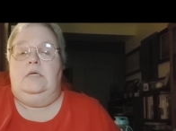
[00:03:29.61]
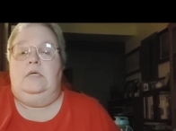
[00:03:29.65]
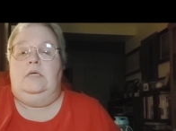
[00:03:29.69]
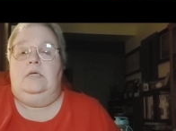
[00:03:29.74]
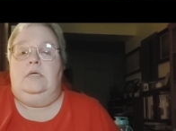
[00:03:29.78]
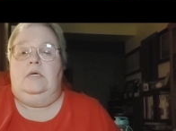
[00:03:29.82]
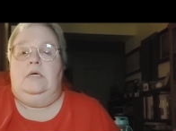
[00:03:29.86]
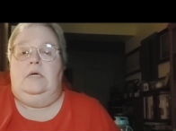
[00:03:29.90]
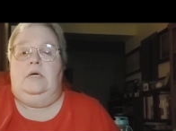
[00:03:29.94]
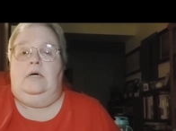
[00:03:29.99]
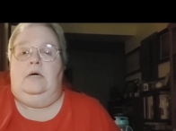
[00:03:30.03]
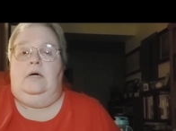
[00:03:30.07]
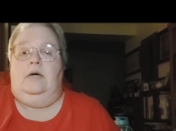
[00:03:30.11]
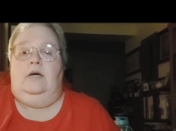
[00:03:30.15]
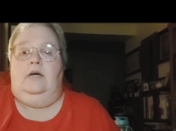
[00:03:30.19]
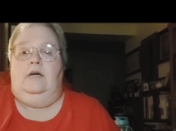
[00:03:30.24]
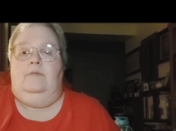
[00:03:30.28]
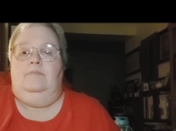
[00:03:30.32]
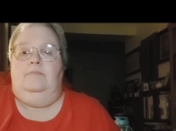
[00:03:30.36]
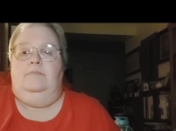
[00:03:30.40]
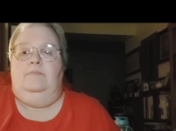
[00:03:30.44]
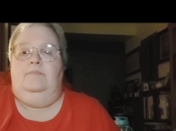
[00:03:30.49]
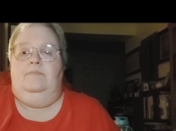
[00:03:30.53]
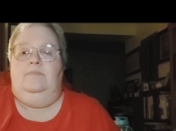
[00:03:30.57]

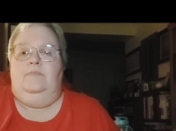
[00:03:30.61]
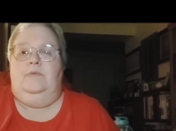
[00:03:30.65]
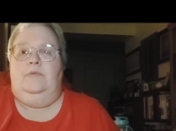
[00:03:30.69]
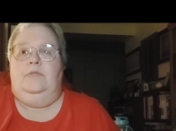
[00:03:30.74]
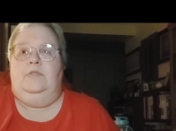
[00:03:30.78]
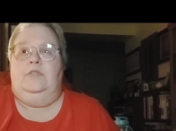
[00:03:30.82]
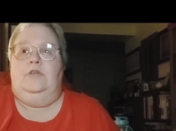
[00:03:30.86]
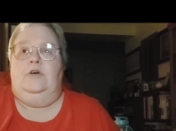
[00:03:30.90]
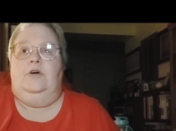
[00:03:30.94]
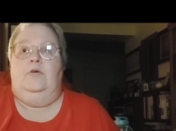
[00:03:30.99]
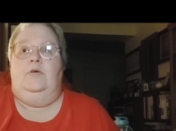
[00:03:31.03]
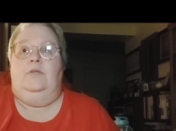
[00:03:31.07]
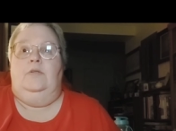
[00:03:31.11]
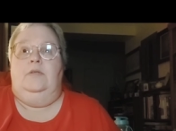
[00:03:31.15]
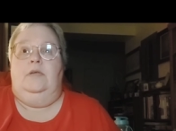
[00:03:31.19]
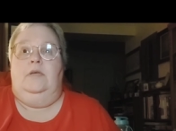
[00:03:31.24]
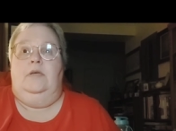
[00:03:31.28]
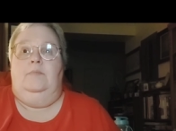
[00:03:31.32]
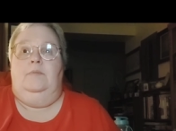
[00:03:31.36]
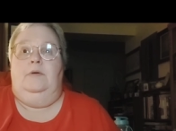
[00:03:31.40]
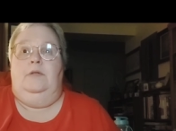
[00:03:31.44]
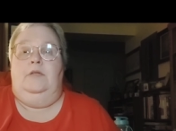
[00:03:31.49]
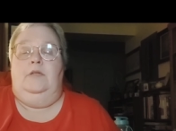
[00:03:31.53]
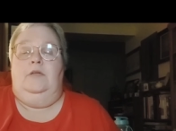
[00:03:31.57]
So, I
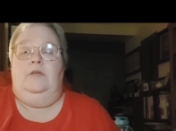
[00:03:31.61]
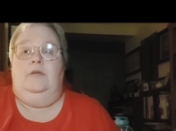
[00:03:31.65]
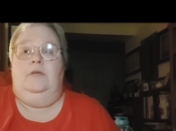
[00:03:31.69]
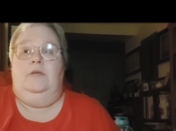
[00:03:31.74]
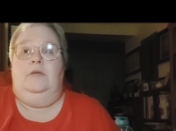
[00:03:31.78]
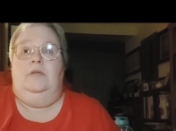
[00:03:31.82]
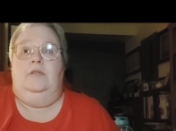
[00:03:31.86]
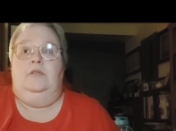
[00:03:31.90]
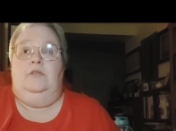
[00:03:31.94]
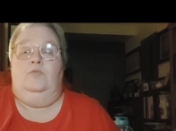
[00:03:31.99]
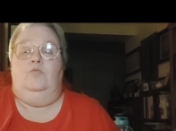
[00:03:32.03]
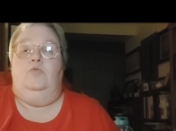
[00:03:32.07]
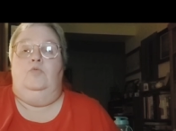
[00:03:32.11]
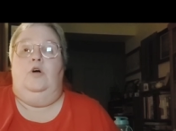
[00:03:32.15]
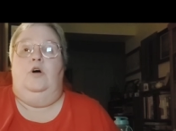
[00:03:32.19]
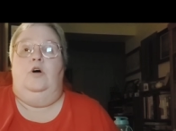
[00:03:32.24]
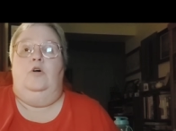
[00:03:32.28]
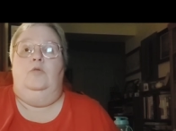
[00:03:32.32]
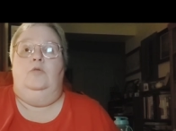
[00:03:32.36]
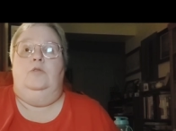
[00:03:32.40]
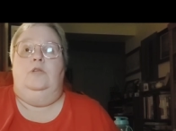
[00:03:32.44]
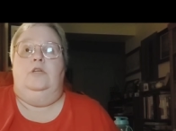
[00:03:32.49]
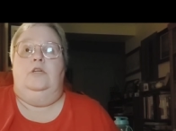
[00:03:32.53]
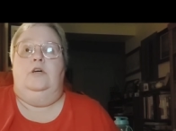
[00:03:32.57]
mean, the road that
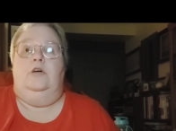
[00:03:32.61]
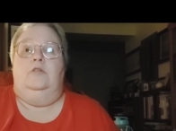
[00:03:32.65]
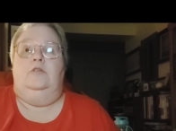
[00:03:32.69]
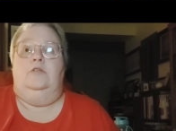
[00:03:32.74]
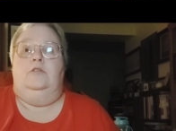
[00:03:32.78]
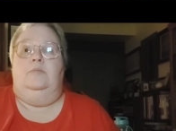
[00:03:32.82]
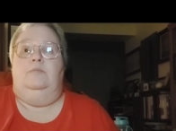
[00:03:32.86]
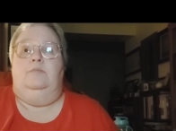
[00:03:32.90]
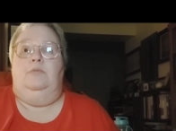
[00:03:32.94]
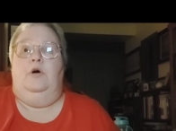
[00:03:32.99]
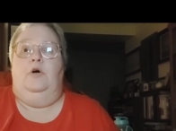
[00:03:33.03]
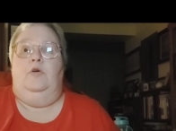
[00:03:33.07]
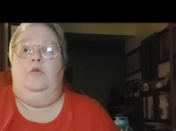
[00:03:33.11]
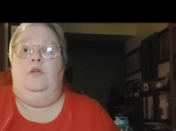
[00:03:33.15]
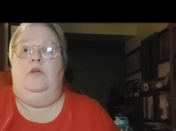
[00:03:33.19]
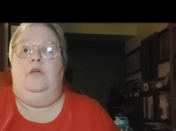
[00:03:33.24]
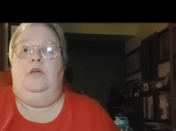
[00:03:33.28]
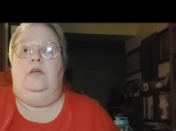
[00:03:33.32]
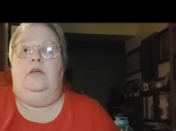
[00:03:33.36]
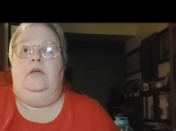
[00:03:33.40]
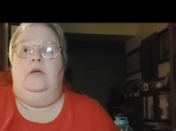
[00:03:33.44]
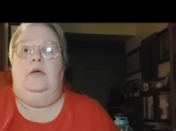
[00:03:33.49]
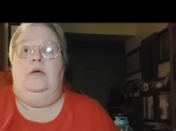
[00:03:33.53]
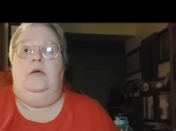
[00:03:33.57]
goes to Bodie
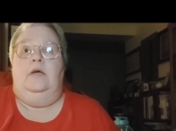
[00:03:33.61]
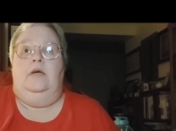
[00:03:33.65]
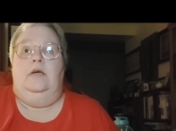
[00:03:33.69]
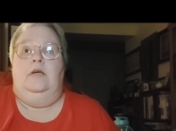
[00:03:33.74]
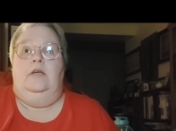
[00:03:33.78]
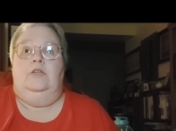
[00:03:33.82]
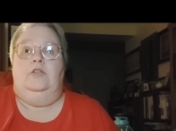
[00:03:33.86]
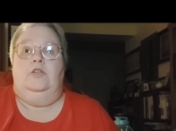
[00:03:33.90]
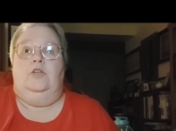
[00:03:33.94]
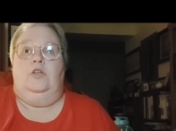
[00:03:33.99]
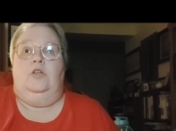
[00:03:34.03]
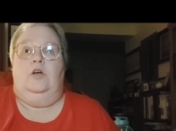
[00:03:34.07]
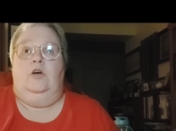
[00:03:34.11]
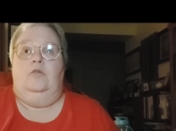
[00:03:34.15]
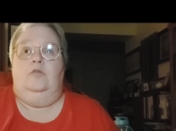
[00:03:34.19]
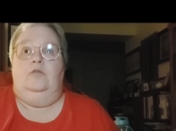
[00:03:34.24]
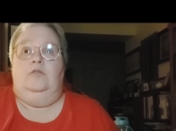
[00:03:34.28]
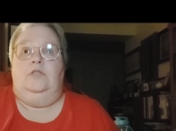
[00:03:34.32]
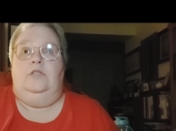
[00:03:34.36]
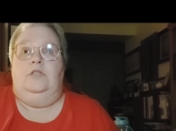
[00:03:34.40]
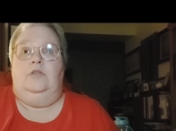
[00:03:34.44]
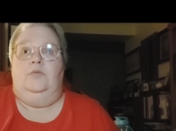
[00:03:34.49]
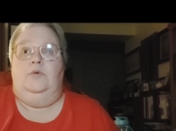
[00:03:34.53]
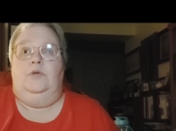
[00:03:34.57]
is closed in the
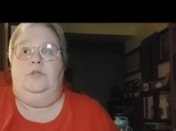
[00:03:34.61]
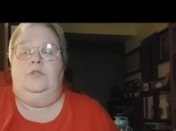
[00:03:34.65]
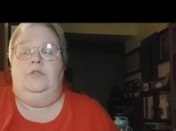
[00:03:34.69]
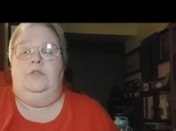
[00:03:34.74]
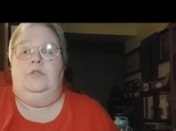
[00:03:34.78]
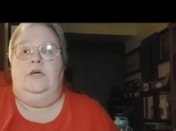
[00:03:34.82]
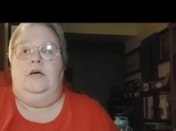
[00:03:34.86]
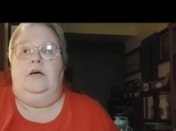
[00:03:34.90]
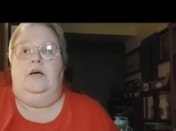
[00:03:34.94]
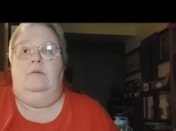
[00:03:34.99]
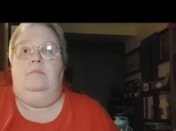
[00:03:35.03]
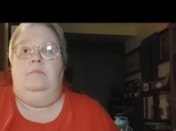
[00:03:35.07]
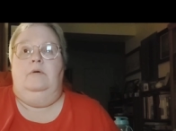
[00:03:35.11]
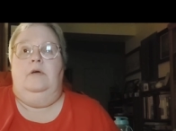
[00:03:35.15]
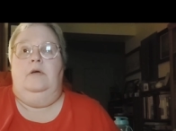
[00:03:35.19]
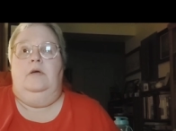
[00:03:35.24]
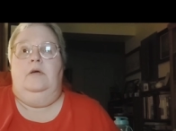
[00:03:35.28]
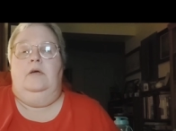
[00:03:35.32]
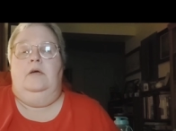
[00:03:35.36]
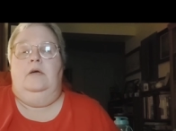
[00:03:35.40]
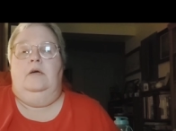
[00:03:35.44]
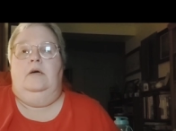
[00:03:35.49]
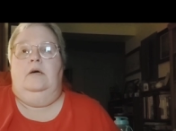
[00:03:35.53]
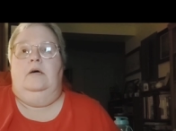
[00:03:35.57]
wintertime,
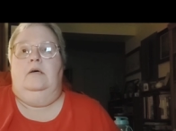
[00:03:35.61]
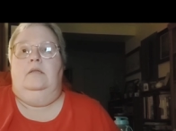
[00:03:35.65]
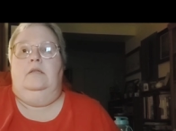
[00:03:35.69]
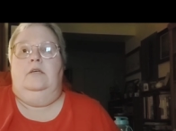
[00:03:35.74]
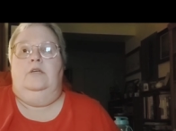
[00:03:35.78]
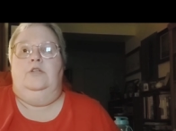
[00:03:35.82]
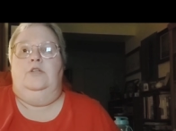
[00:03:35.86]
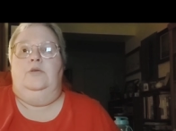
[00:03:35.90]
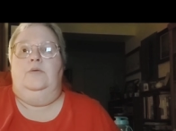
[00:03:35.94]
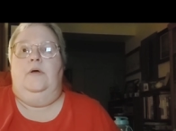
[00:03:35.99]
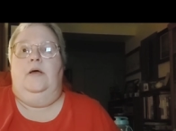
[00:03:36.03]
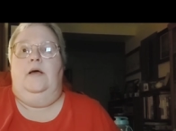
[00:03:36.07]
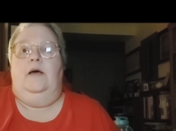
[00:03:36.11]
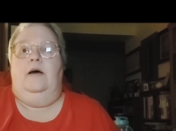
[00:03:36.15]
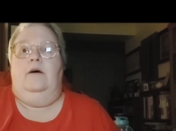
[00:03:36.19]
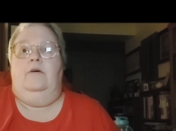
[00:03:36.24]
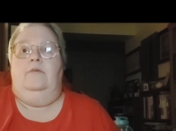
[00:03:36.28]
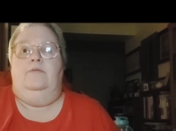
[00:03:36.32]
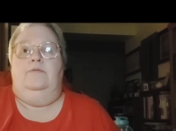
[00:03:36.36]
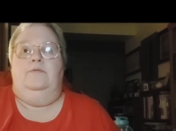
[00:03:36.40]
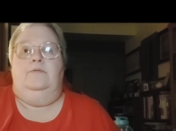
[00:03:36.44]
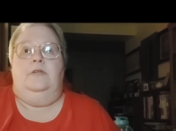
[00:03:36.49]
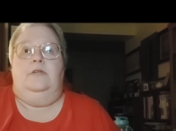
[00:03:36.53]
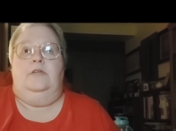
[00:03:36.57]
unless you have like a
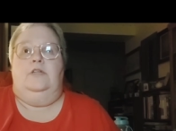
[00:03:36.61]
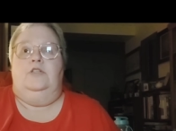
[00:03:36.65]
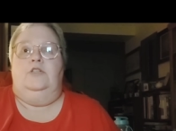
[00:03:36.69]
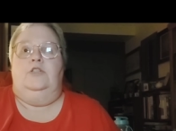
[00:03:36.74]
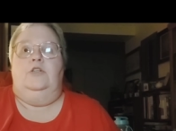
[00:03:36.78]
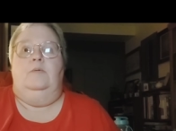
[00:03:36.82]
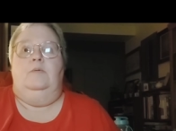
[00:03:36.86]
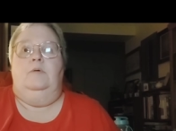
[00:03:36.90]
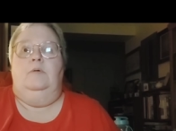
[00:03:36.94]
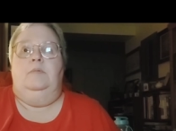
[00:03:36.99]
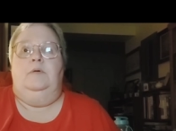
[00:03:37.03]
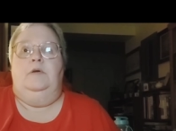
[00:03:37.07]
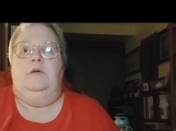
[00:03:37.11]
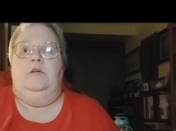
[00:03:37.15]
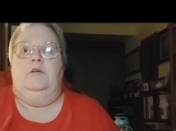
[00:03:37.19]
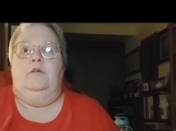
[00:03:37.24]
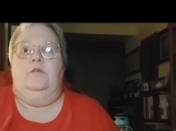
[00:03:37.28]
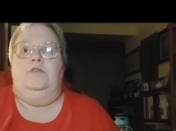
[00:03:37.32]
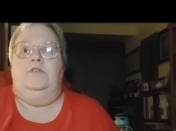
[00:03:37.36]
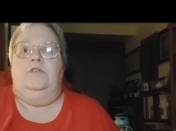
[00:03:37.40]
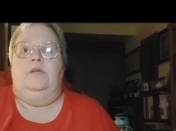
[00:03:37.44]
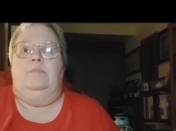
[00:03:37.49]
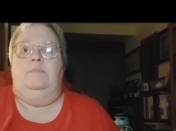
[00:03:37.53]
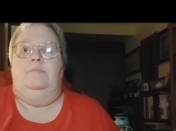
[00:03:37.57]
snowmobile or
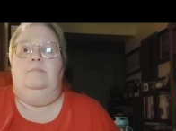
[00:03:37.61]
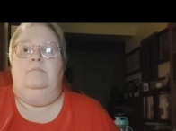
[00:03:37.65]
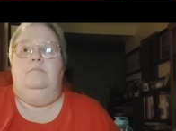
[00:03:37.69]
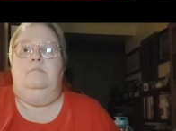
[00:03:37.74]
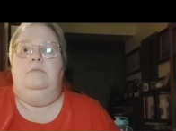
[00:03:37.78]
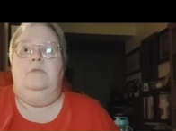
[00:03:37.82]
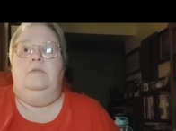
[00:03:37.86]
some